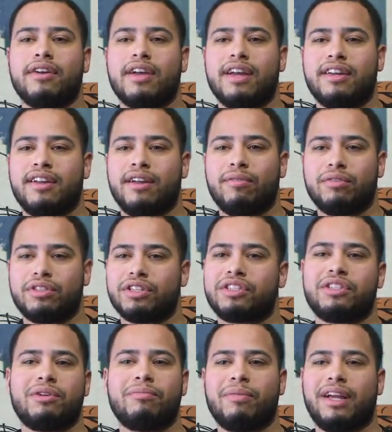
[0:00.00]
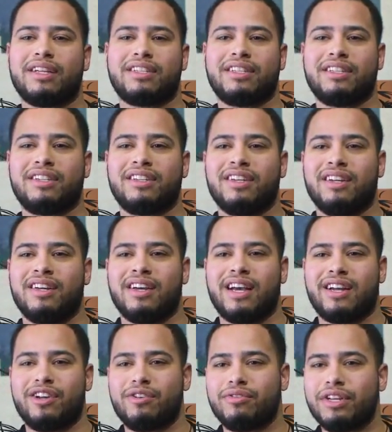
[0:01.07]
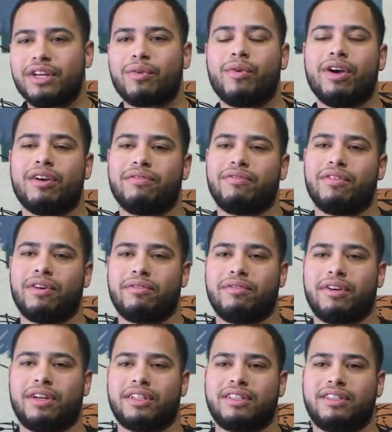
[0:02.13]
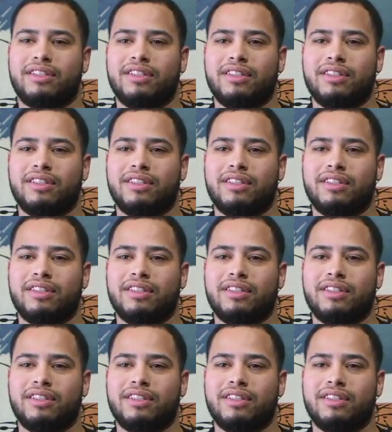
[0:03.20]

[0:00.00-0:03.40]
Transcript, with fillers: And it was just an amazing and unique way of of, uh,